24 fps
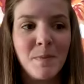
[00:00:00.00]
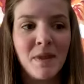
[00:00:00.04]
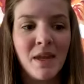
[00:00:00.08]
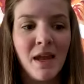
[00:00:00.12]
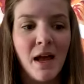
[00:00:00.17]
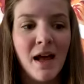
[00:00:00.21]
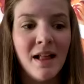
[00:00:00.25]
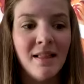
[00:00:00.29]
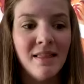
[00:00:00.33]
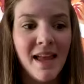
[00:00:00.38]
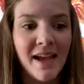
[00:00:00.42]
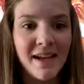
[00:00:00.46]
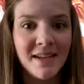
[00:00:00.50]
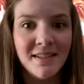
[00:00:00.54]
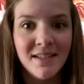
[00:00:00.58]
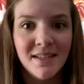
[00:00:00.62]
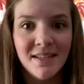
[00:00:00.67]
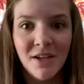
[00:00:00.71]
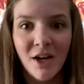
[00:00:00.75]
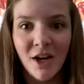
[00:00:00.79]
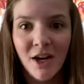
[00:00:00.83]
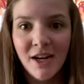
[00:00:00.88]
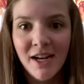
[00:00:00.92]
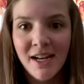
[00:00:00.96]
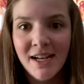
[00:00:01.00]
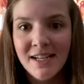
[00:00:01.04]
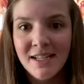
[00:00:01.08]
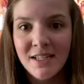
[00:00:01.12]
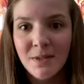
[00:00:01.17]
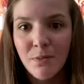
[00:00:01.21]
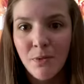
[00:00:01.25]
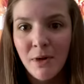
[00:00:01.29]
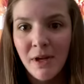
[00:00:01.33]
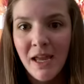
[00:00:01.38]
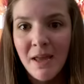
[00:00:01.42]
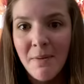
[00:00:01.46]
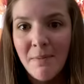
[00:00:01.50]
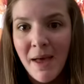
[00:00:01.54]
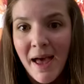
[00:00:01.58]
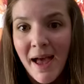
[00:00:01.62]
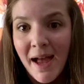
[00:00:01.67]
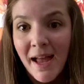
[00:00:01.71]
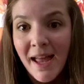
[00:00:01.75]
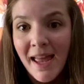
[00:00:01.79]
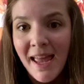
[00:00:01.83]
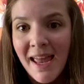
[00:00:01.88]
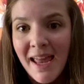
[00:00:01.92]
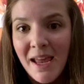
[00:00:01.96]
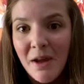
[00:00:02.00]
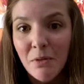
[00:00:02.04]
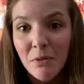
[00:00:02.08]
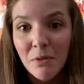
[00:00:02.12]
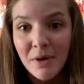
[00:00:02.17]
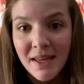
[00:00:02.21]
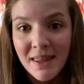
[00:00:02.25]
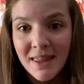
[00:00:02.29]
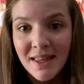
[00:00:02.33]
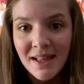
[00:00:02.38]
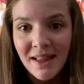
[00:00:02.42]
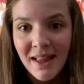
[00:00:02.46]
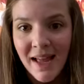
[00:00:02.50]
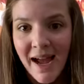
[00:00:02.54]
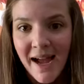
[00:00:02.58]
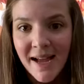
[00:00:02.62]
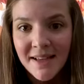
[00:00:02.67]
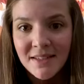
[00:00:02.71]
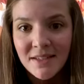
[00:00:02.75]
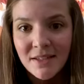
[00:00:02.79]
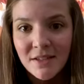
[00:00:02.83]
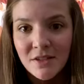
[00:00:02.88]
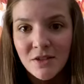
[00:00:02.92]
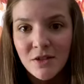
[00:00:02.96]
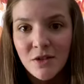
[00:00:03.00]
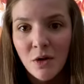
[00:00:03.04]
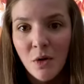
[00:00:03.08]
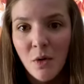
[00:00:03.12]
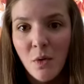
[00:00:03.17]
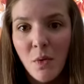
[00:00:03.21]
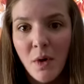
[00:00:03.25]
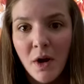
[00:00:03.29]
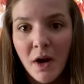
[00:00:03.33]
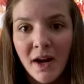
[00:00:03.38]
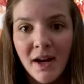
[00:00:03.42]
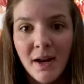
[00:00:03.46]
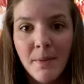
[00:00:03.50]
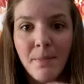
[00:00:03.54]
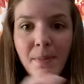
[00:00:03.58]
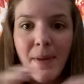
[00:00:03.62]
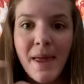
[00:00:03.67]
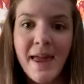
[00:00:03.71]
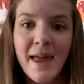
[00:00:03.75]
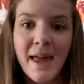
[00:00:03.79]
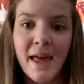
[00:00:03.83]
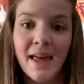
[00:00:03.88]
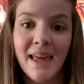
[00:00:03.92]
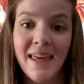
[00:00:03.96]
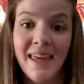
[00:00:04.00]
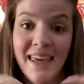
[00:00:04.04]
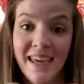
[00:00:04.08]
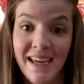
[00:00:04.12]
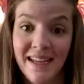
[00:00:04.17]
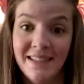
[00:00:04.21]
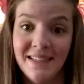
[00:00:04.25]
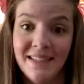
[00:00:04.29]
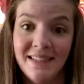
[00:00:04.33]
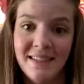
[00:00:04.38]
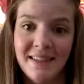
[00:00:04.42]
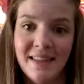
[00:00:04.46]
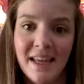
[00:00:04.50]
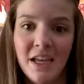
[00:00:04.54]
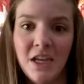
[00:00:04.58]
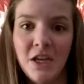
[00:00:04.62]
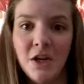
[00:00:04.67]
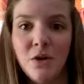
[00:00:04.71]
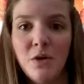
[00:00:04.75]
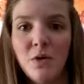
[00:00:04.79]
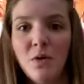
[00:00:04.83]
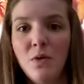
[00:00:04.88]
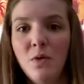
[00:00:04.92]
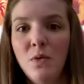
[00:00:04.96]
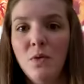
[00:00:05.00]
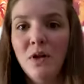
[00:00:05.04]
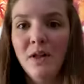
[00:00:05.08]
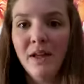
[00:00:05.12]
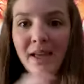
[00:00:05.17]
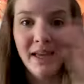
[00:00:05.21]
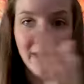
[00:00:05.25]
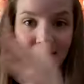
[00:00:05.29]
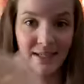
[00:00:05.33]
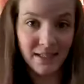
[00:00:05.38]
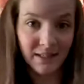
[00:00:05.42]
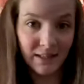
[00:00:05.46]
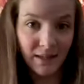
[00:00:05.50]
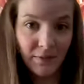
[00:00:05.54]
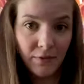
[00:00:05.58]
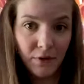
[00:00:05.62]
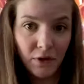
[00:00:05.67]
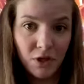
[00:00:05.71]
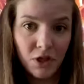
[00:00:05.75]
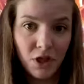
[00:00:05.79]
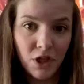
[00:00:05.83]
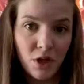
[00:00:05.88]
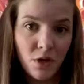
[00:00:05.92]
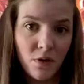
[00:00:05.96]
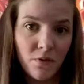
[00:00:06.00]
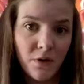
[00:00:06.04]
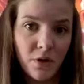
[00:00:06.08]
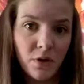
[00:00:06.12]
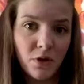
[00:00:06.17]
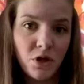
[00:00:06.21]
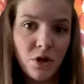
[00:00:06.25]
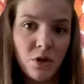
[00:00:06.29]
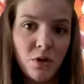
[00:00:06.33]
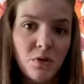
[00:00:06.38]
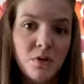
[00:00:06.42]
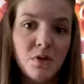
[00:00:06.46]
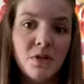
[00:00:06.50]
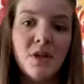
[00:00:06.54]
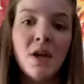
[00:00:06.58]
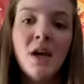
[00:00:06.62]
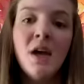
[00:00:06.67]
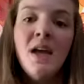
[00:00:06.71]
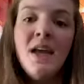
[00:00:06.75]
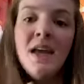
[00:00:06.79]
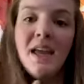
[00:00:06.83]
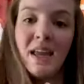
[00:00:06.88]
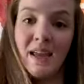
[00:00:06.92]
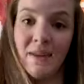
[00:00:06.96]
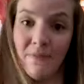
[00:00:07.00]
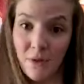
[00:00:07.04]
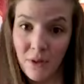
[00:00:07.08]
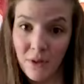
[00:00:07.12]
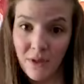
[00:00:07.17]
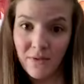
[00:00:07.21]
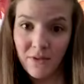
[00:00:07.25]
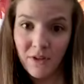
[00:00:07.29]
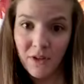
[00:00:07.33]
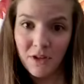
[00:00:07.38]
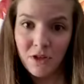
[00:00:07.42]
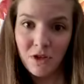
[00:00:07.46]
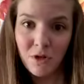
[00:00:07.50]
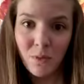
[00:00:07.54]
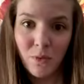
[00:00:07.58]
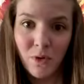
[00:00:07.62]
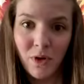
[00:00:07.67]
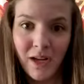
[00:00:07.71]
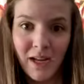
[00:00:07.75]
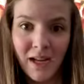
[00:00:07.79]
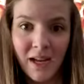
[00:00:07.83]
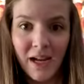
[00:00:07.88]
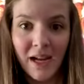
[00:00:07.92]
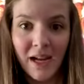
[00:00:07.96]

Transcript: Alexis Harden is bringing back a wreath class. So we're going to make kits that you will get delivered to you if you choose, if you live in the Sheboygan